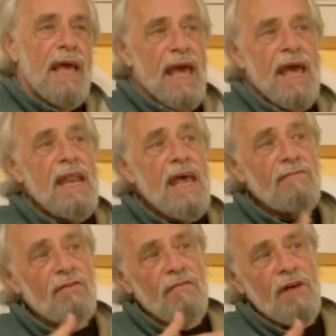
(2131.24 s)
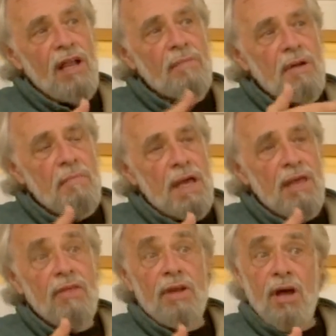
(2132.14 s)
and have developed a
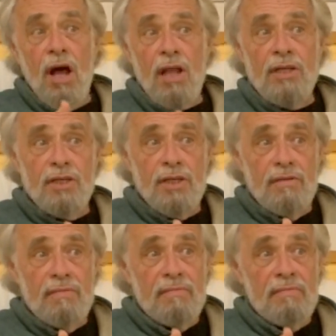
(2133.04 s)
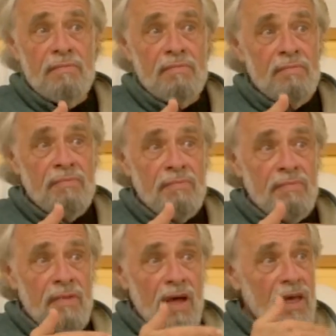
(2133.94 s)
methodology.
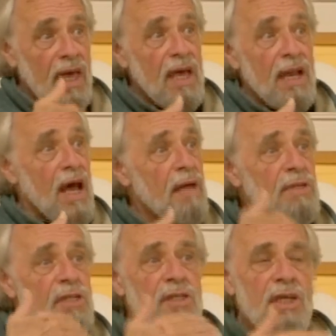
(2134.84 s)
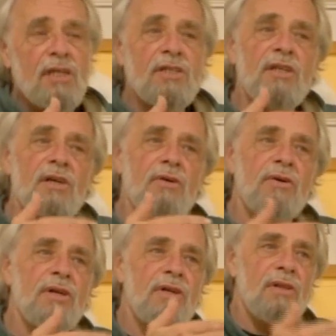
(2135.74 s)
Again, I'm just teaching
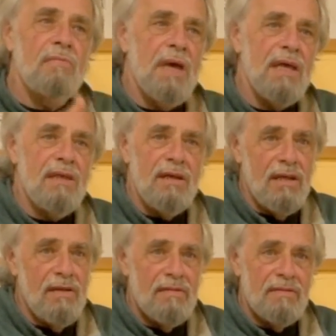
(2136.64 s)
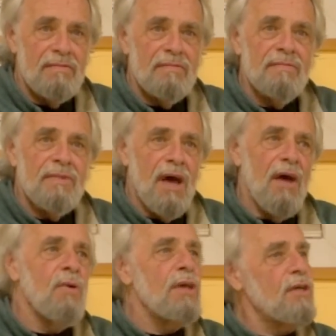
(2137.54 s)
according to the method.
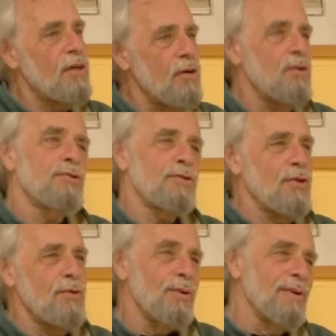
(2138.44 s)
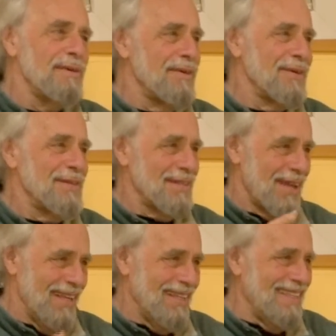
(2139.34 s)
I went to guru school, you could say.